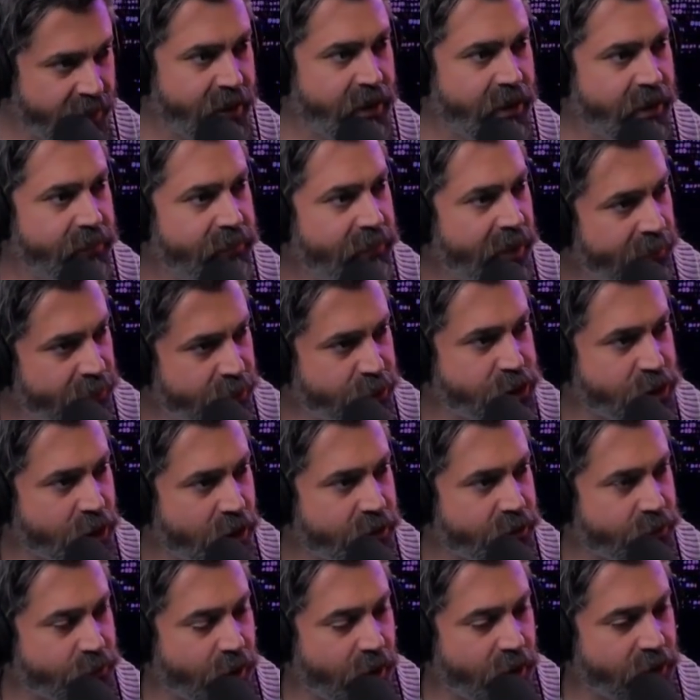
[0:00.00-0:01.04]
Remember
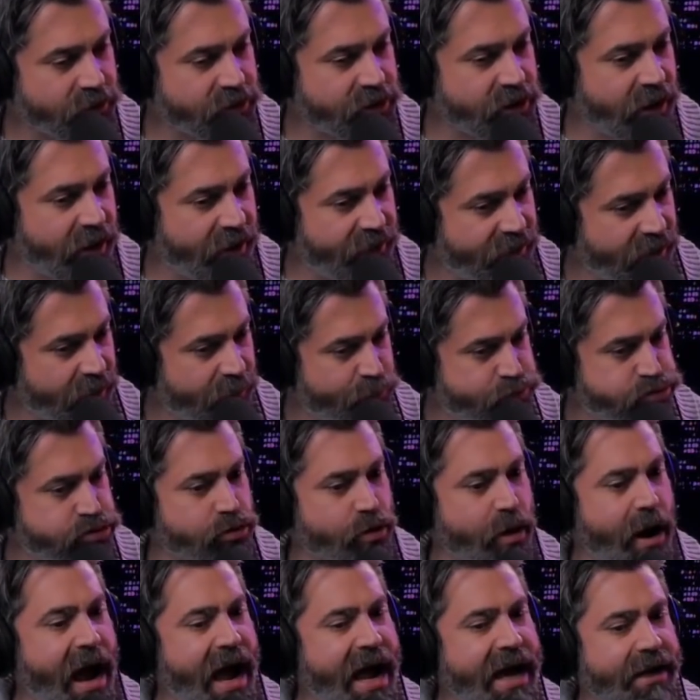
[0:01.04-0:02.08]
Joe DeRosa, the
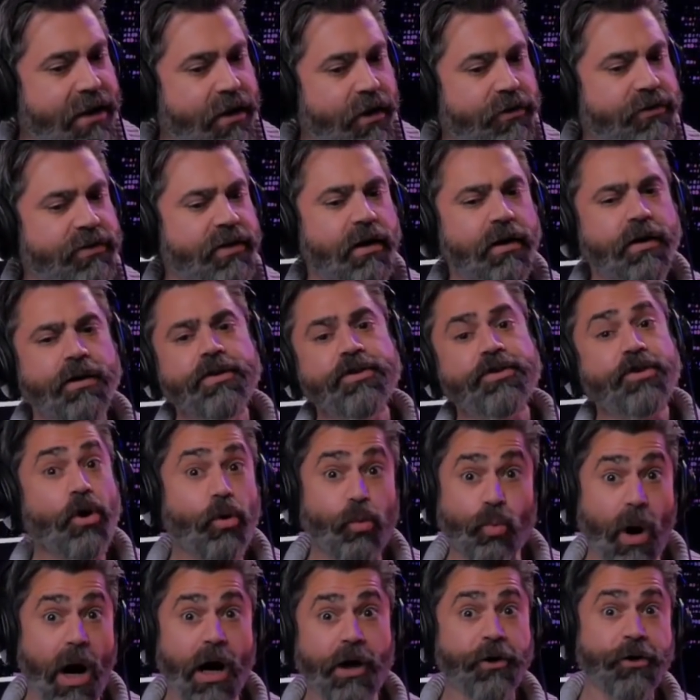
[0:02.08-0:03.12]
pry goes, So
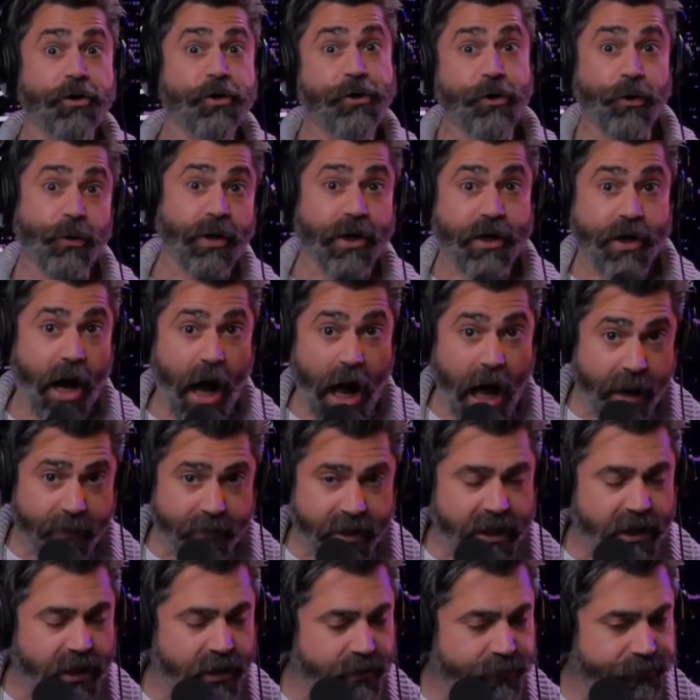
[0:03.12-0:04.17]
why aren't you doing
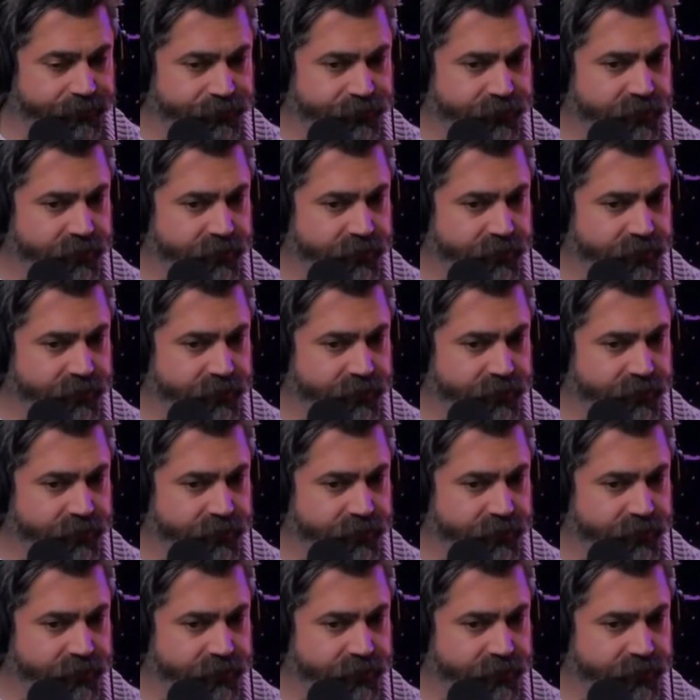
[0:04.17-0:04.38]
comedy?